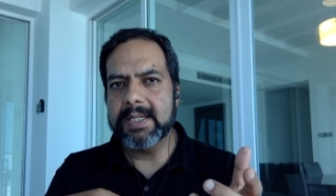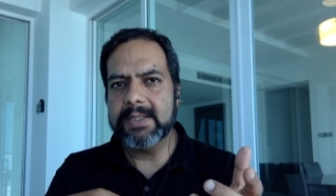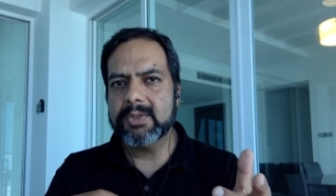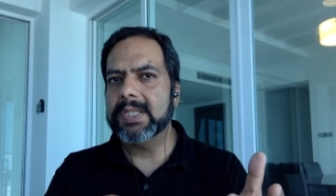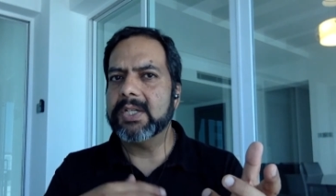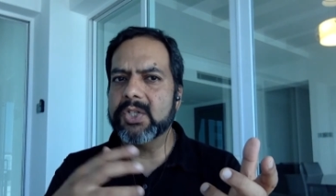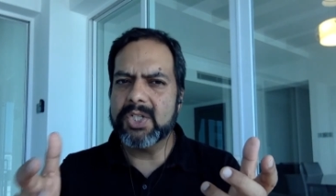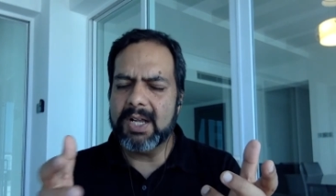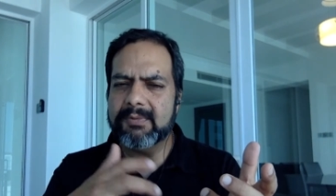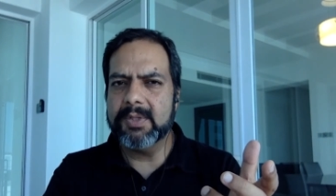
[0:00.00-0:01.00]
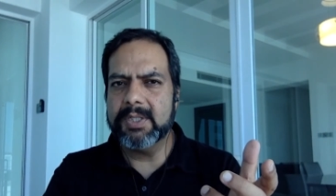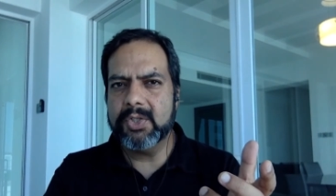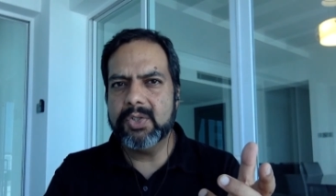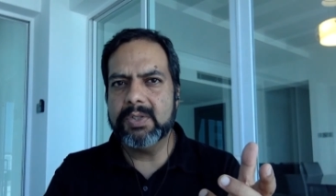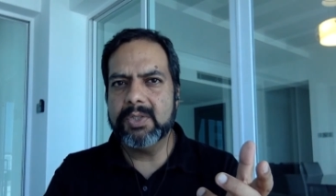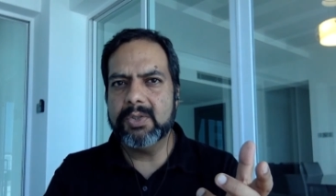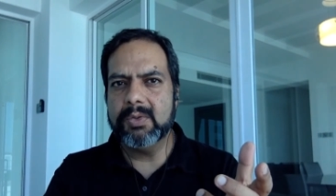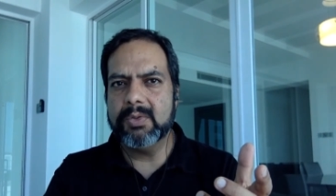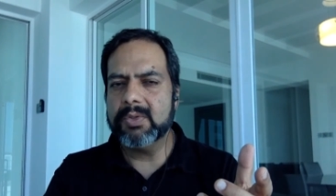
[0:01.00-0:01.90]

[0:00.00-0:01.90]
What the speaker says: And there's a lot of software that you can use,